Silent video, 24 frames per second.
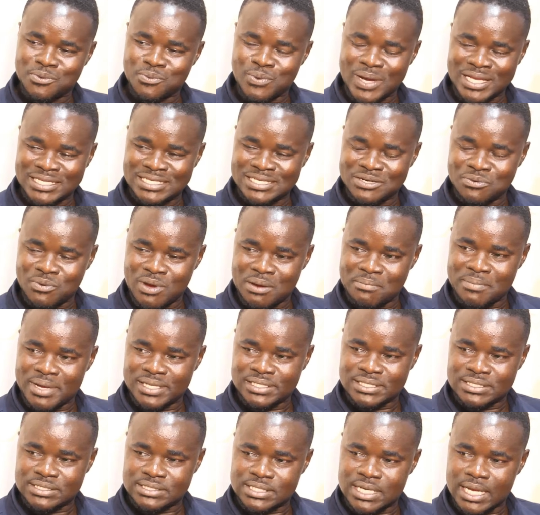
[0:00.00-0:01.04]
wajin 1
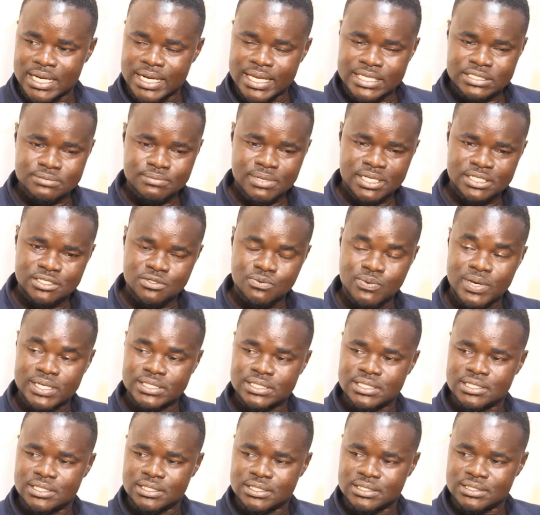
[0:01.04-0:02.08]
month is can next month no
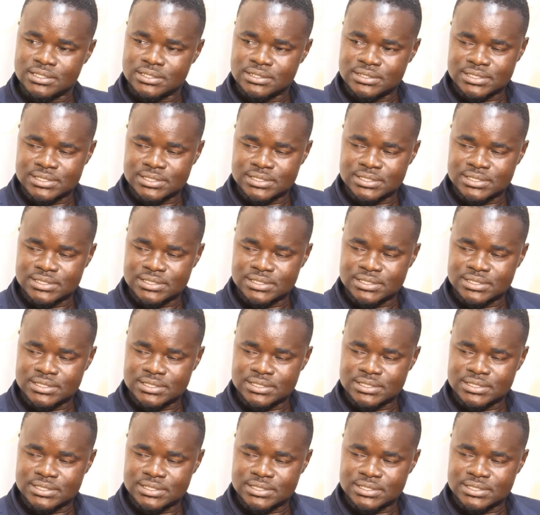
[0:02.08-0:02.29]
wajin.